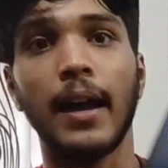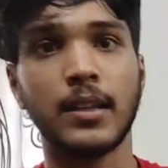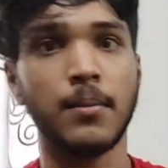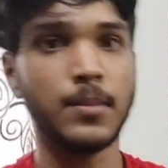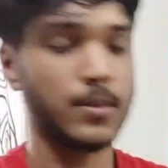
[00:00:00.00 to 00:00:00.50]

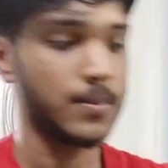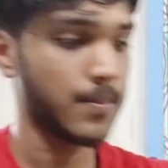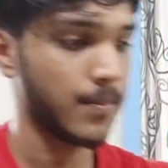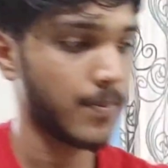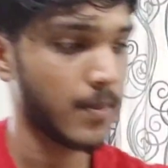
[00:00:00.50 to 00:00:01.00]
items,
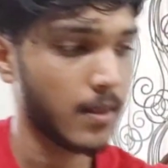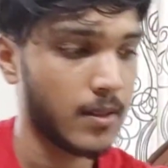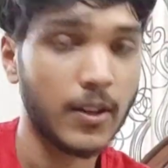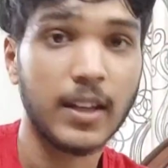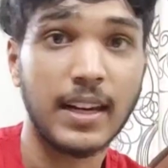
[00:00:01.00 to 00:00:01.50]

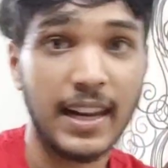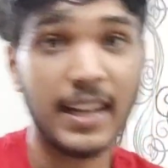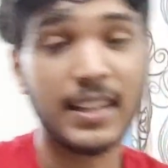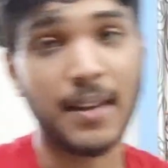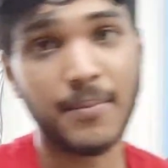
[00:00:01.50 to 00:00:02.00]

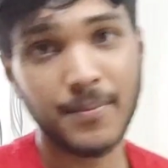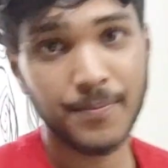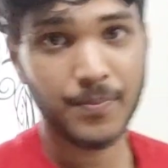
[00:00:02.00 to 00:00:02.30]
link them